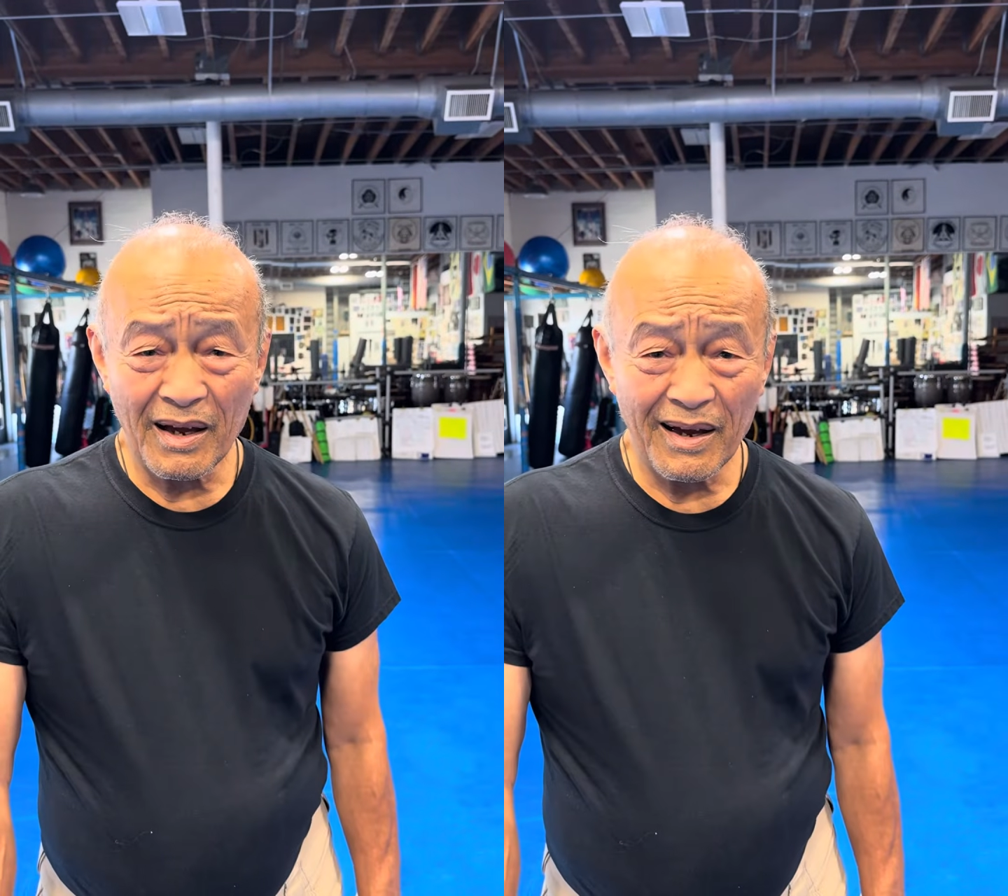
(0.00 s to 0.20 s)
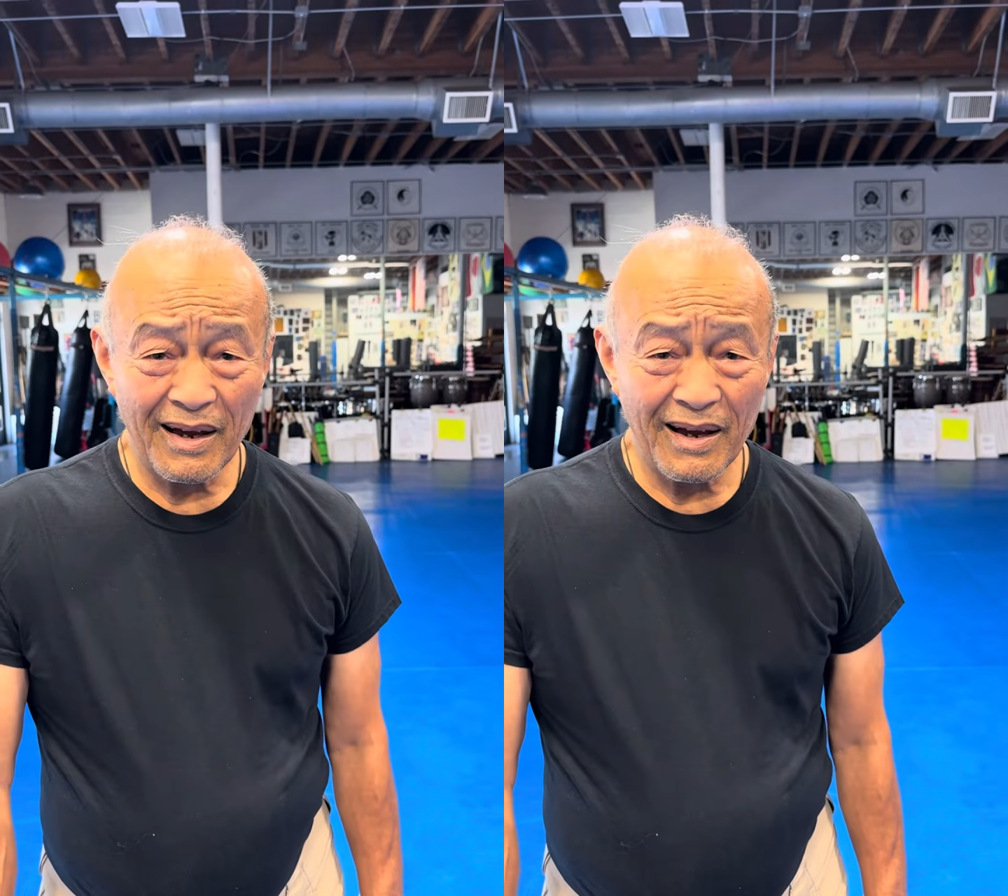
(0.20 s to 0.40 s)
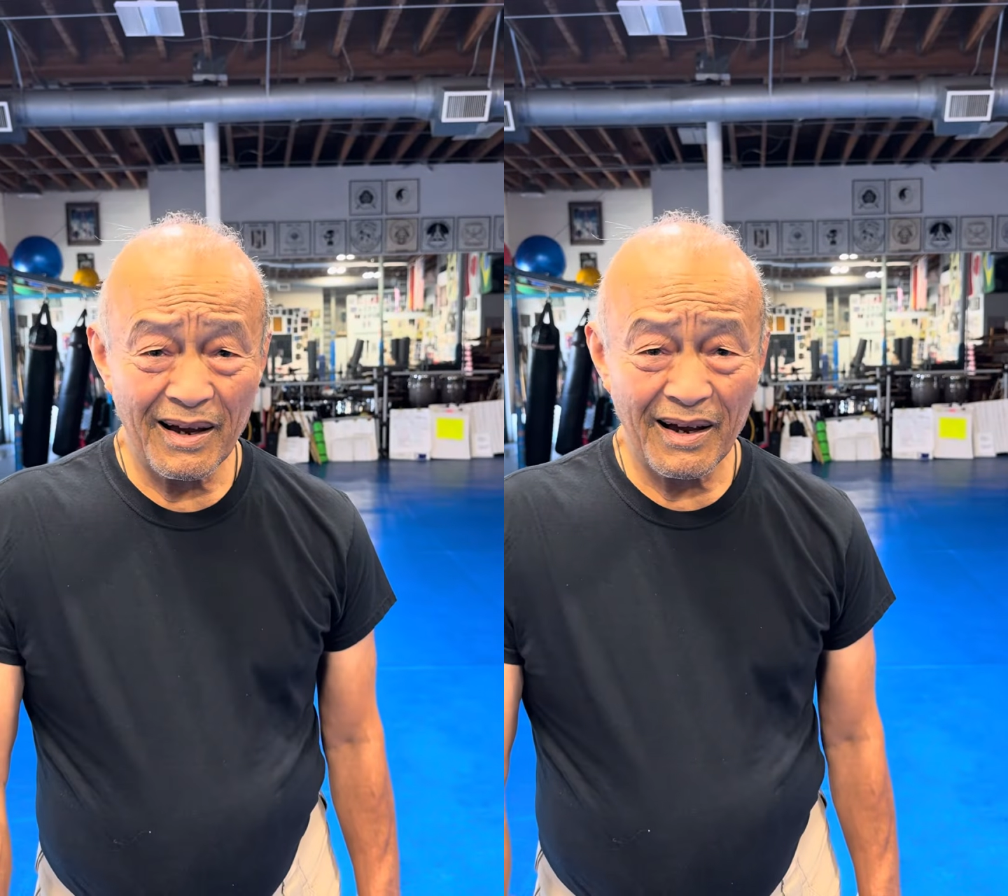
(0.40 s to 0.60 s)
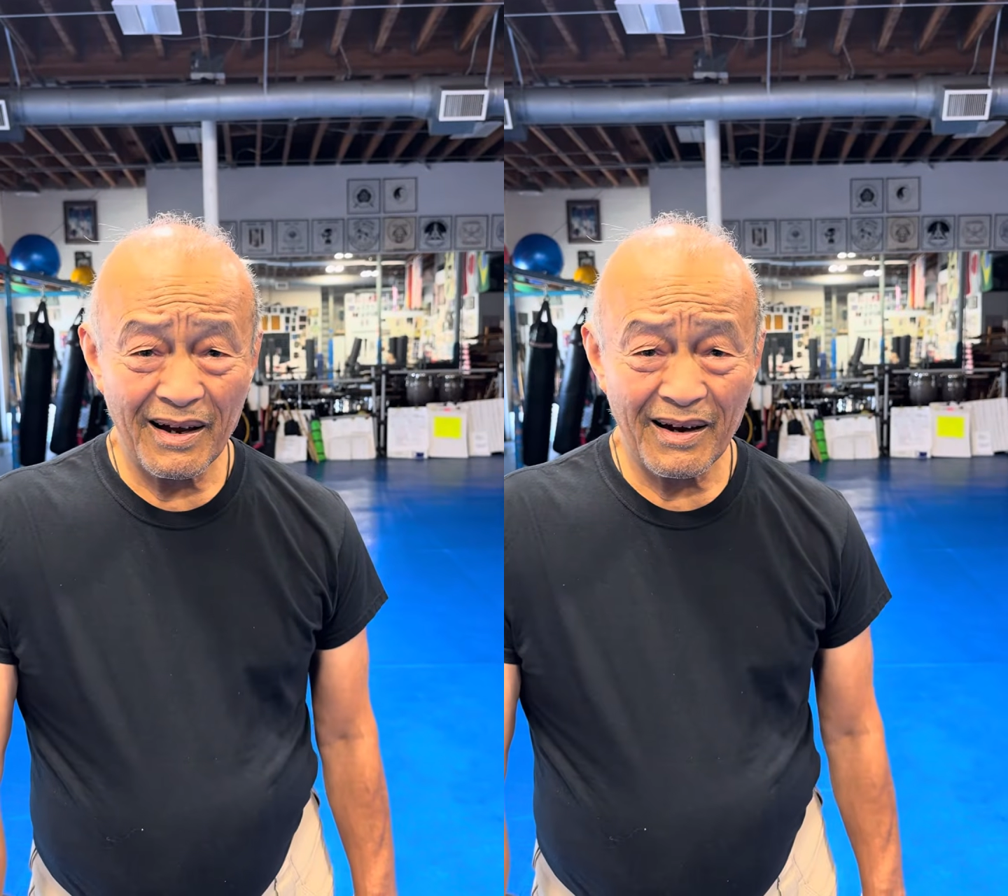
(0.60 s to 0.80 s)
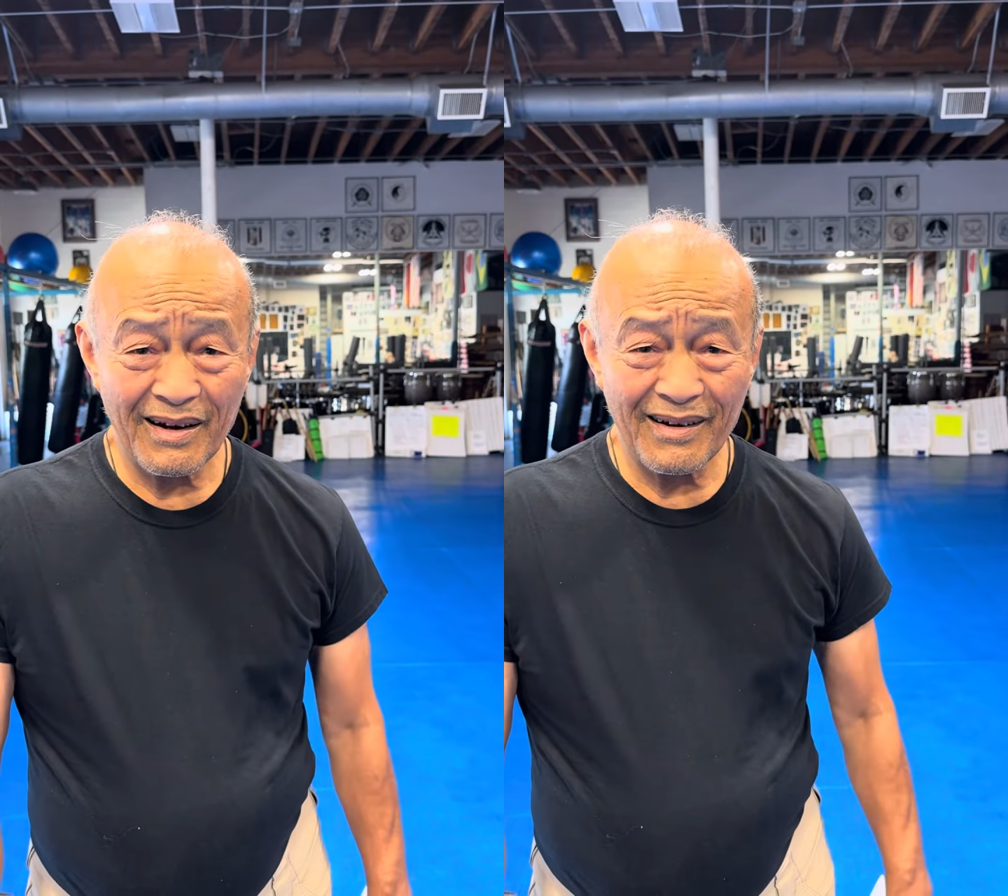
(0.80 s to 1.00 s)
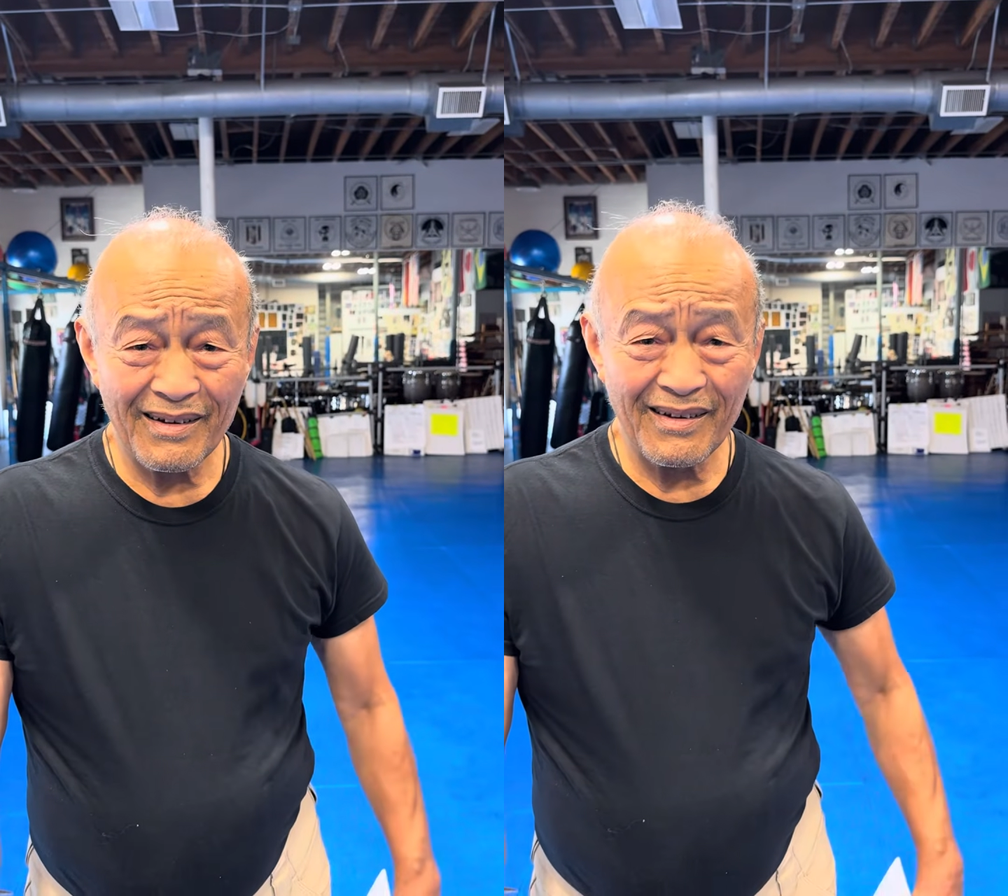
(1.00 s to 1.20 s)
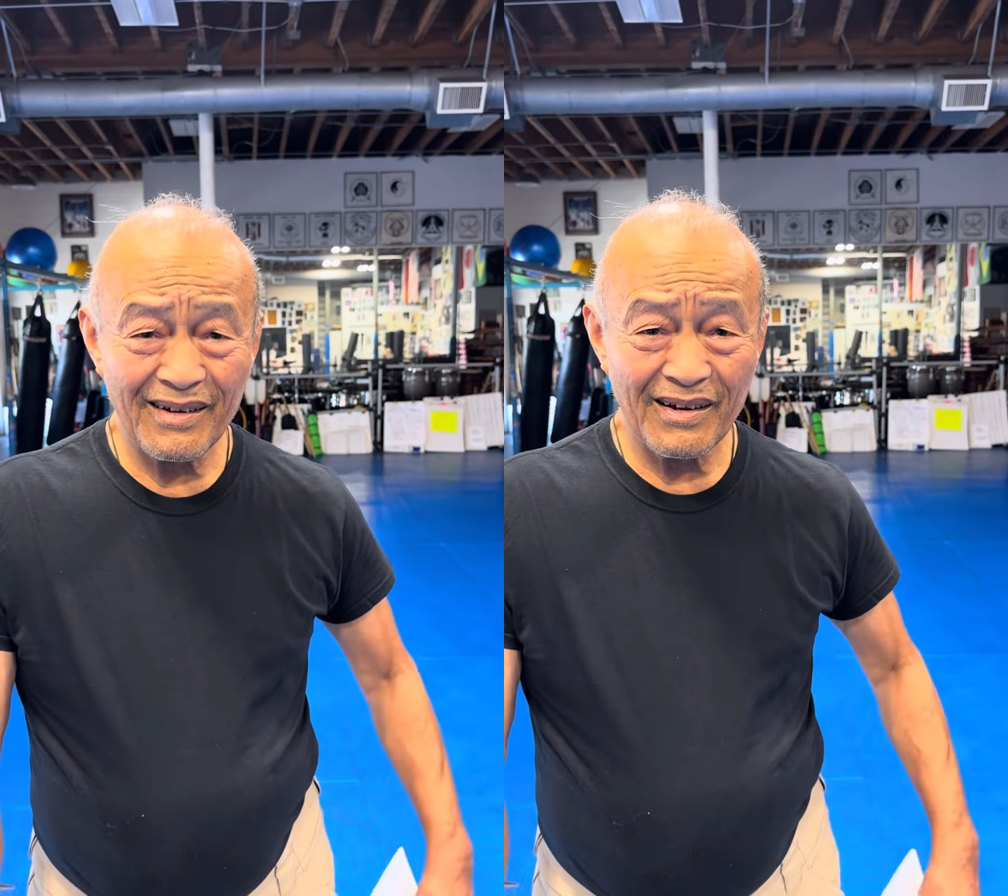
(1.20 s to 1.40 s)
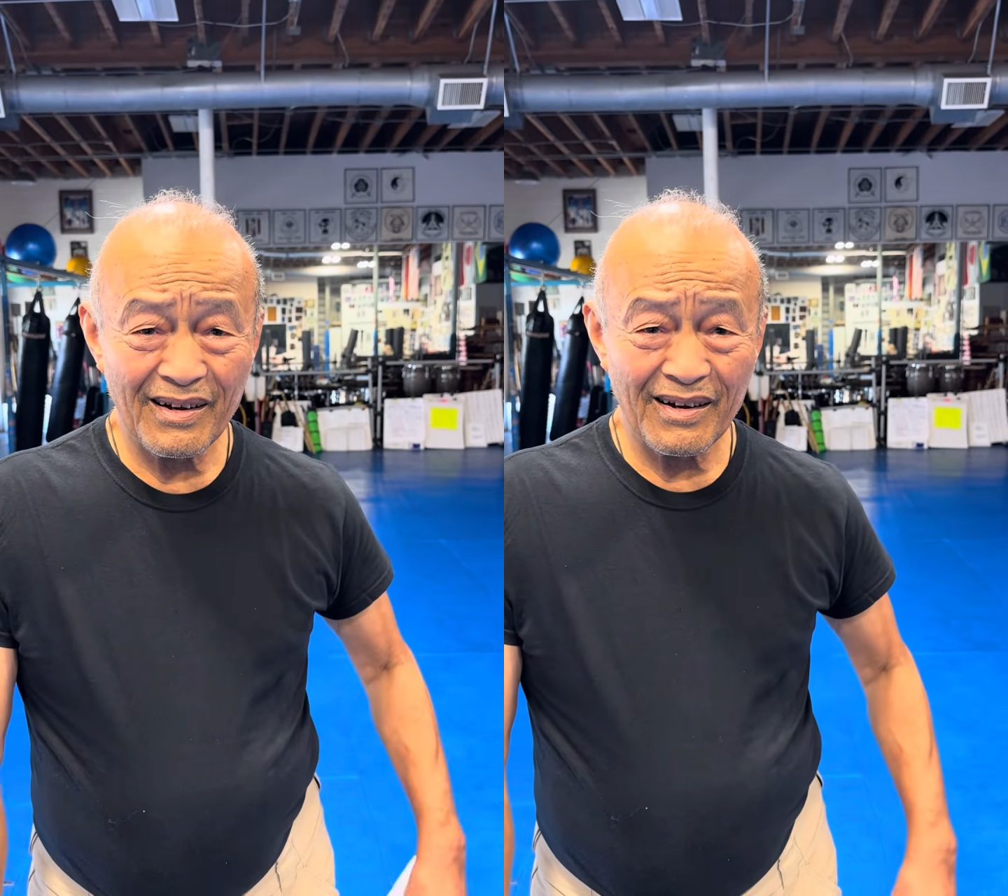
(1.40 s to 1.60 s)
Guru
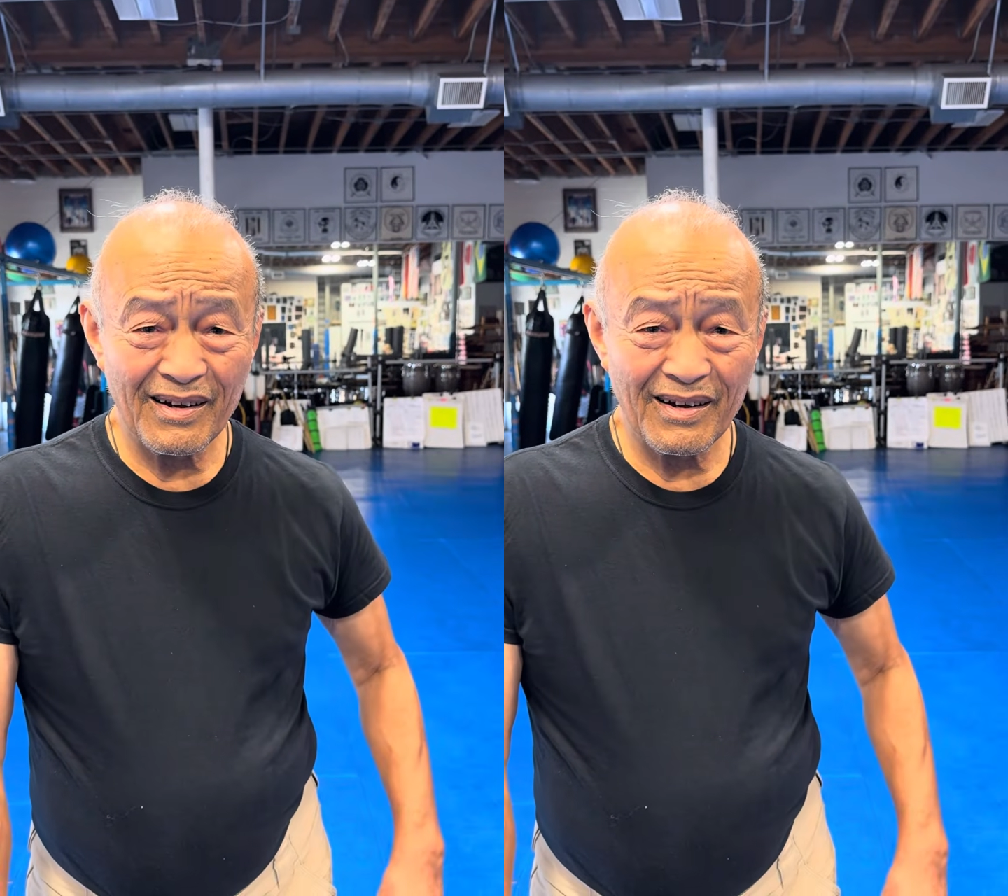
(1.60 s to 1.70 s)
Dan,